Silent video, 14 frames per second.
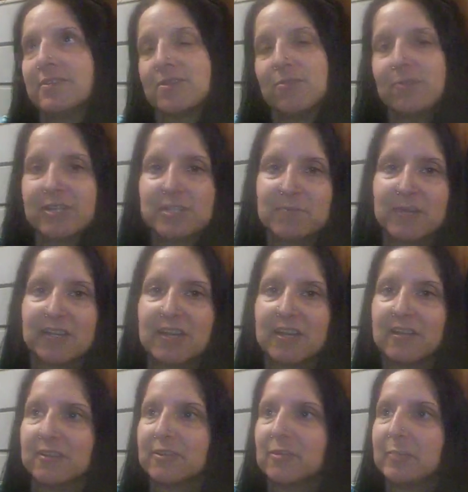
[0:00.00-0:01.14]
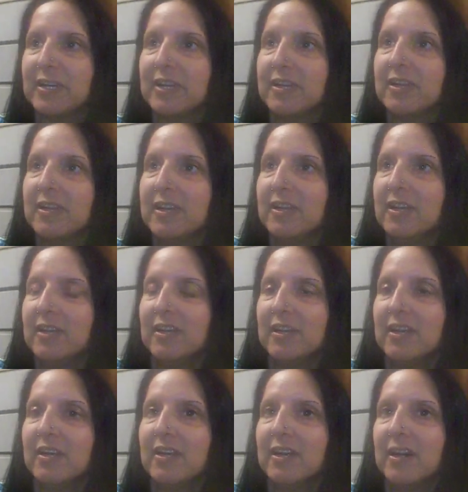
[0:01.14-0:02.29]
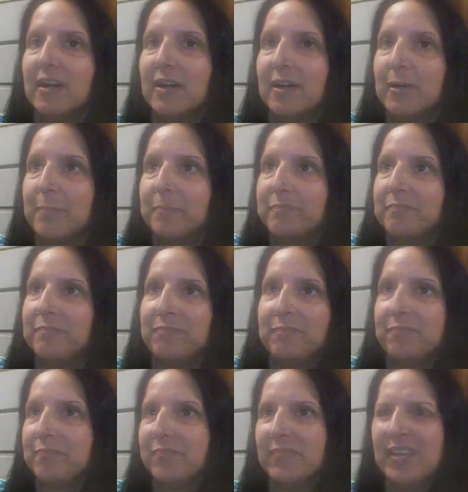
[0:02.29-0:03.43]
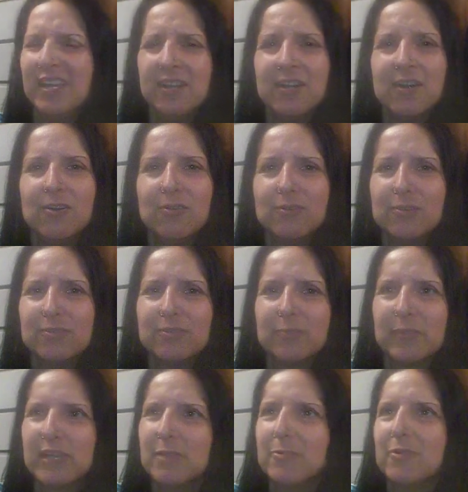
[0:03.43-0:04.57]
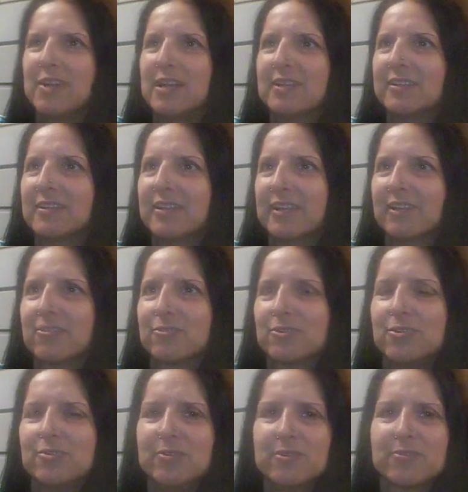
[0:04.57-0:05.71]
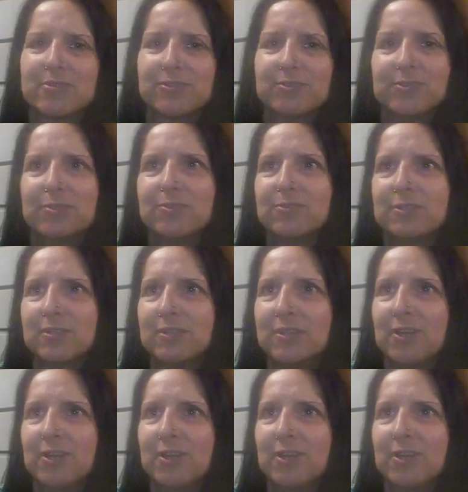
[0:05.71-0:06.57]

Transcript: So I want to explain that a little bit. Older people acting like they're 2 years old.